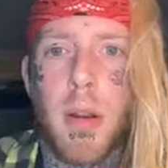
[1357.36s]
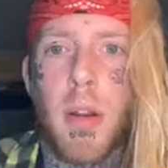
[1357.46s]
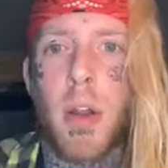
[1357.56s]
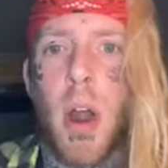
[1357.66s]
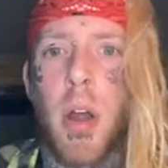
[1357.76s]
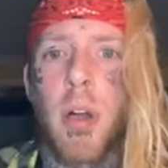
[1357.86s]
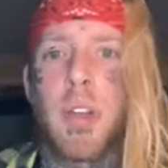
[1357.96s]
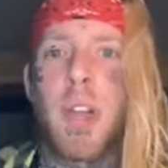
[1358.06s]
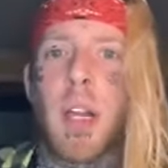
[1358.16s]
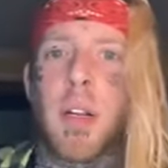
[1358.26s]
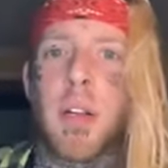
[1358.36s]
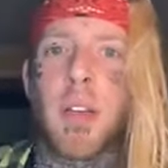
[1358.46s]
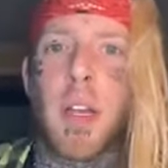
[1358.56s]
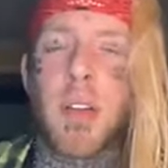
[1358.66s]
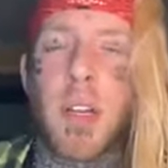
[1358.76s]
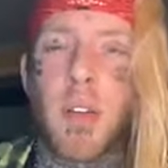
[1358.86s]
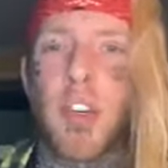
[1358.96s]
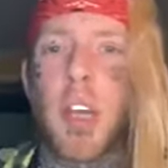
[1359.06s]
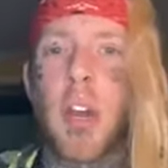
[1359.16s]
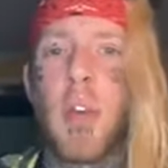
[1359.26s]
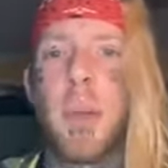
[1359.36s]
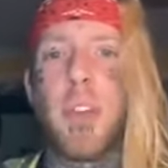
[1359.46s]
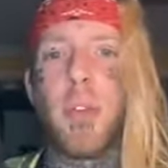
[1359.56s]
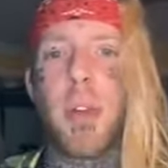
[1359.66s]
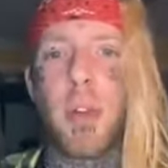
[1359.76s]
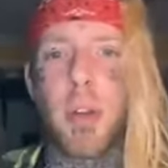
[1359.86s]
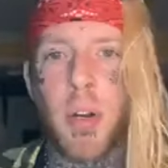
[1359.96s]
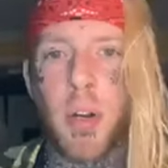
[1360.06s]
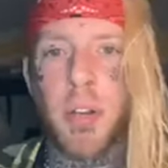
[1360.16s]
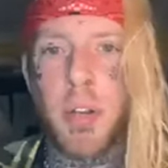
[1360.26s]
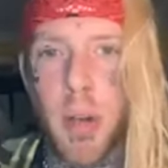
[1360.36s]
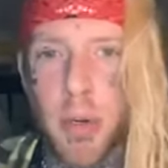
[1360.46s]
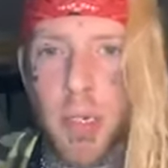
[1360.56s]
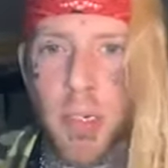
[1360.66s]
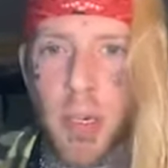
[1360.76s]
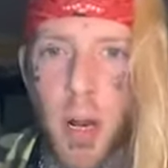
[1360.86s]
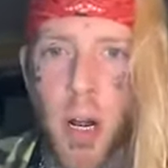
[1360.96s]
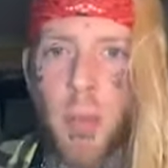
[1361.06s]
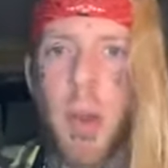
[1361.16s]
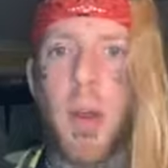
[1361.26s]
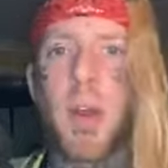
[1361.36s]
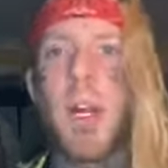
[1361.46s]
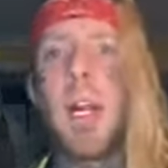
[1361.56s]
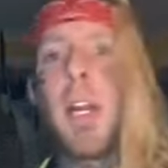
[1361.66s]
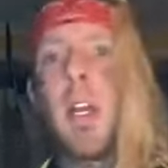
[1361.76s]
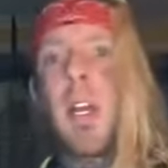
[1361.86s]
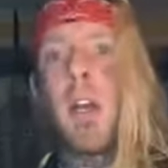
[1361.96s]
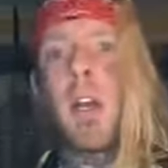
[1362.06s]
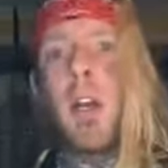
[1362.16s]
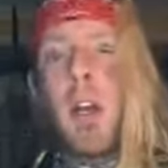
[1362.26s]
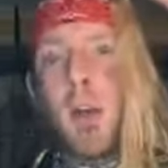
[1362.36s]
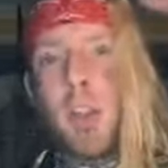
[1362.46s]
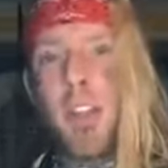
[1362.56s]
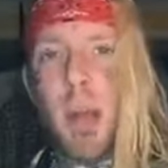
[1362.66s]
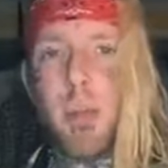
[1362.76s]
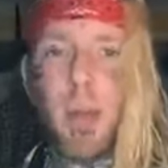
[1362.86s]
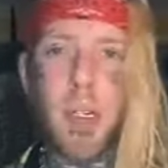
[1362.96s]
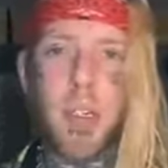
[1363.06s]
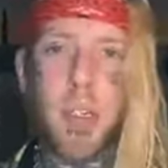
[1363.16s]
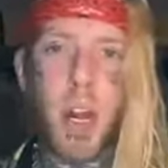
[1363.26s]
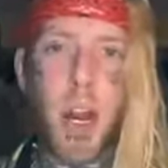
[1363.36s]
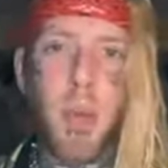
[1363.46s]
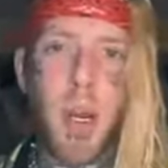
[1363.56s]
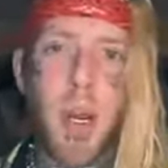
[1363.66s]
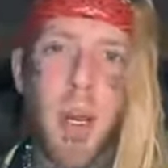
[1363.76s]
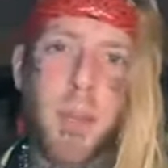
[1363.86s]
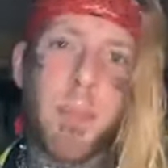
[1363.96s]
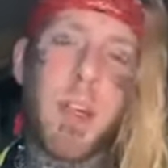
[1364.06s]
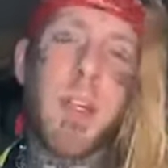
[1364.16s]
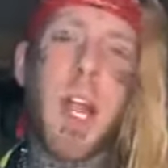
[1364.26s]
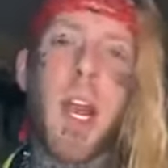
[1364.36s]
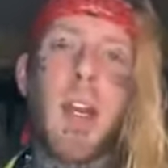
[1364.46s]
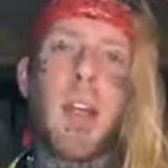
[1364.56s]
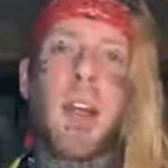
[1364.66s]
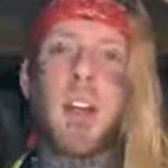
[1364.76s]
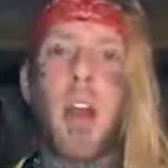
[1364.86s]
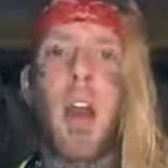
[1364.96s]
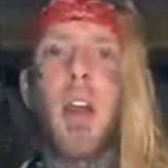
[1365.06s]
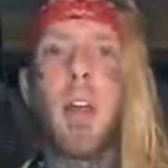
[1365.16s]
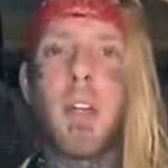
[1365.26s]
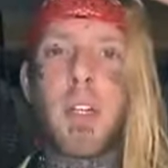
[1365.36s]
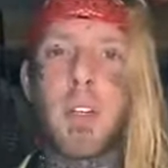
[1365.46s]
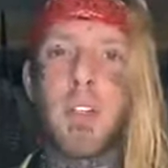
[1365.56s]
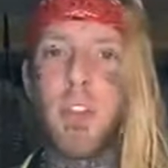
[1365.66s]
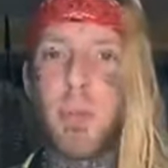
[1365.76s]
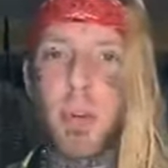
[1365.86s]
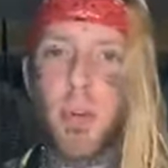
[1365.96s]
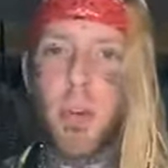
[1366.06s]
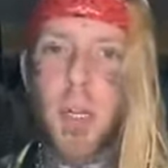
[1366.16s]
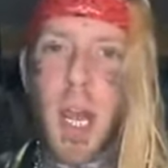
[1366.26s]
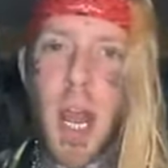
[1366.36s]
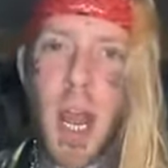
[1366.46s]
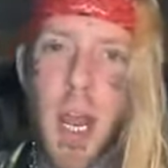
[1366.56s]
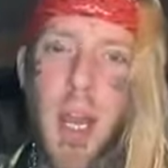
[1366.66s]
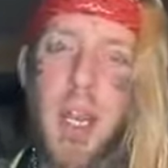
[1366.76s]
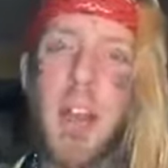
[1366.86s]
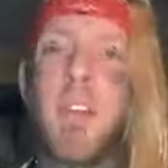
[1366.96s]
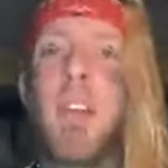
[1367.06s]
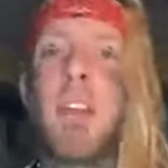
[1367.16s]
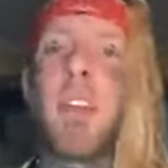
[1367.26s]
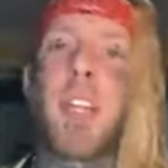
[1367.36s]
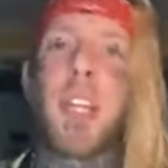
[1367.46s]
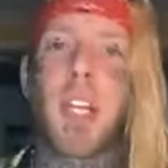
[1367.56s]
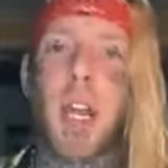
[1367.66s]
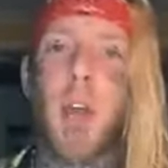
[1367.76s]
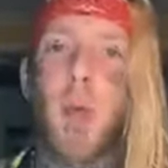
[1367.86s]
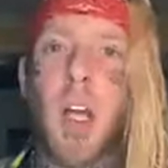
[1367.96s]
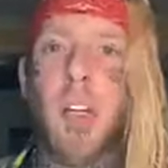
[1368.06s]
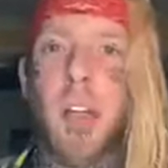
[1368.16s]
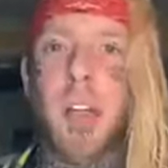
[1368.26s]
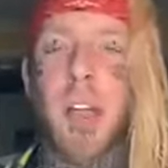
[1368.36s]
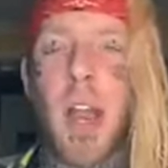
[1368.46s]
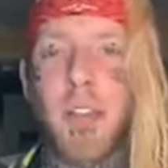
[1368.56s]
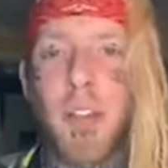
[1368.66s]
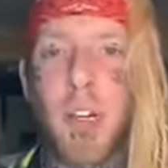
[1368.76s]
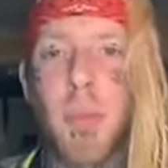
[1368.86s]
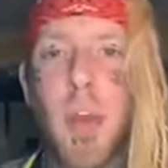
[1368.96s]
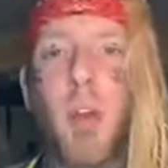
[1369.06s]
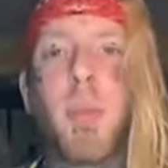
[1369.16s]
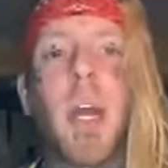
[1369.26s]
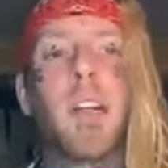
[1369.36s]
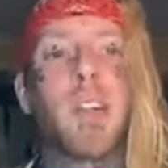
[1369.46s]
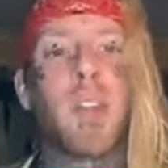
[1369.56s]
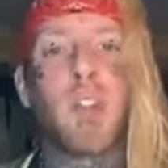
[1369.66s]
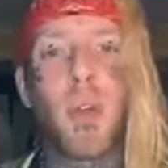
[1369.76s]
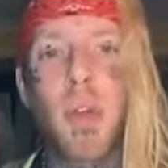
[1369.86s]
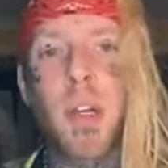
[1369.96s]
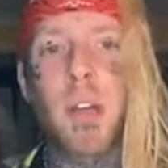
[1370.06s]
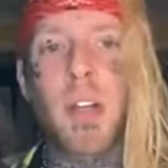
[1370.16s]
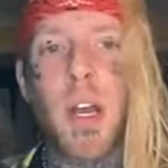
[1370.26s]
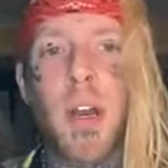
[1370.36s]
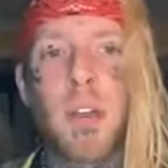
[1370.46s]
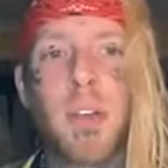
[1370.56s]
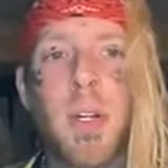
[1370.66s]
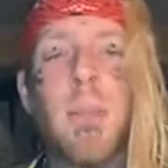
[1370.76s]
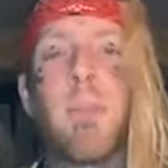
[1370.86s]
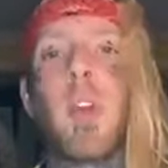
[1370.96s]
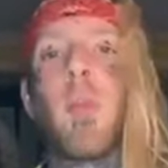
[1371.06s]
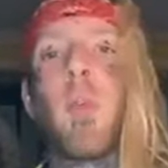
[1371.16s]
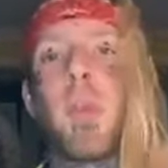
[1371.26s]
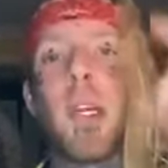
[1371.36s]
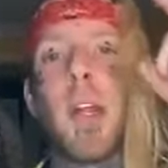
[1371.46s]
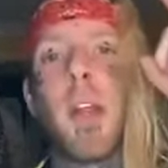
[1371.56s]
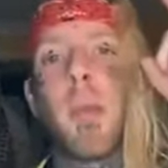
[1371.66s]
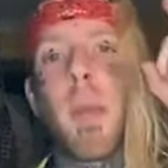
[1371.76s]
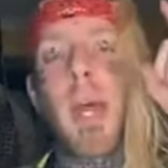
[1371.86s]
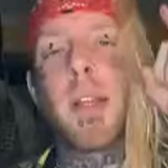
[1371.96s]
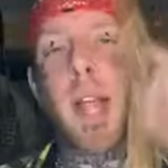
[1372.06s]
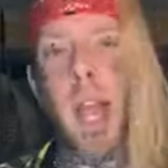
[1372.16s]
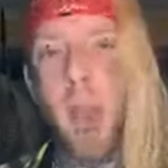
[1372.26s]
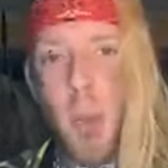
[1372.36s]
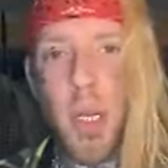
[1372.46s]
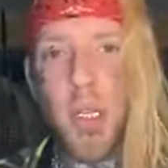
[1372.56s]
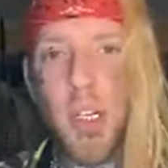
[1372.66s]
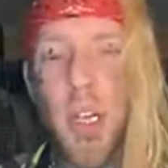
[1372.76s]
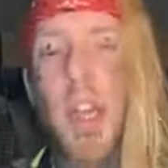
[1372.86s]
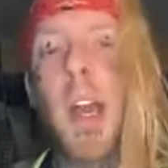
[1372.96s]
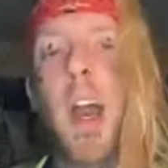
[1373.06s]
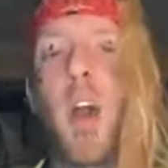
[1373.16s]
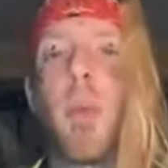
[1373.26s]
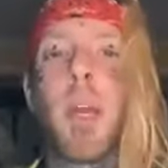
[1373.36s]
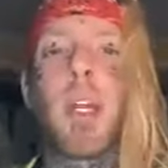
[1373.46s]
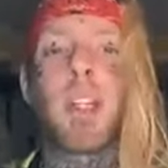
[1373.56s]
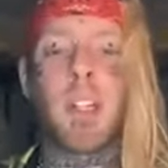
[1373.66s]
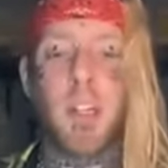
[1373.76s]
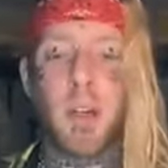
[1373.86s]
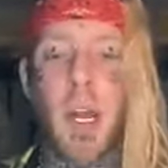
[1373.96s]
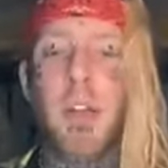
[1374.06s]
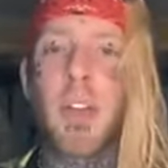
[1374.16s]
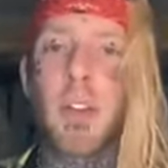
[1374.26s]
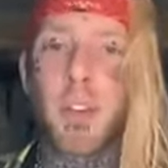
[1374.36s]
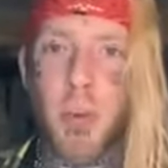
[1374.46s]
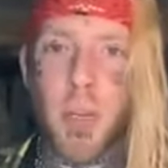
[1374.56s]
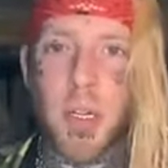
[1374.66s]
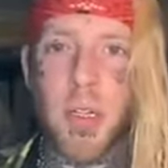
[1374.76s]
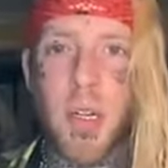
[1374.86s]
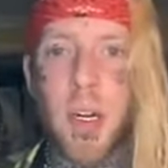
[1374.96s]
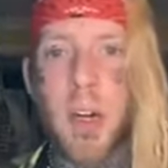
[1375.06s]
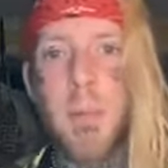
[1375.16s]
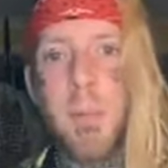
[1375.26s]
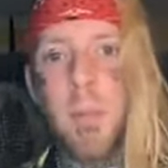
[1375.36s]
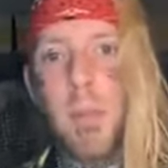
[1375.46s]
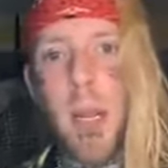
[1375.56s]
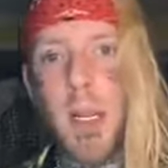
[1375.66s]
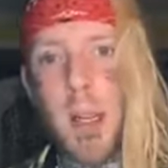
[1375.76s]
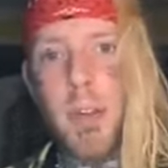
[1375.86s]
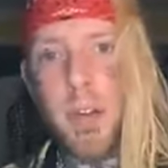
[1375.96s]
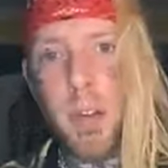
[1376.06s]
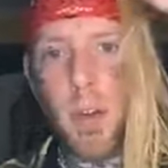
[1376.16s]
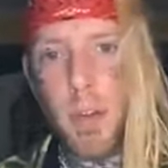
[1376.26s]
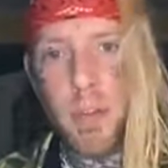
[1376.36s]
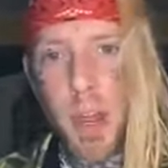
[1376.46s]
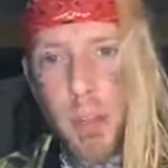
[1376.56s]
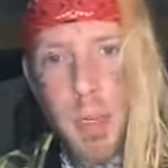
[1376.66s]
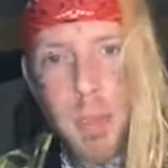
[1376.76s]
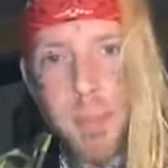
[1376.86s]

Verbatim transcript: Carl Zeller says, Can you shout out my two little girls, Lotus and Karma? What's up, Lotus and Karma? Your dad, Carl, is a super cool guy. If you're sitting there watching this live stream, I hope you guys are enjoying yourselves. Don't repeat any of the bad language. I hope I get to see you guys on tour this year. Big love to the whole family.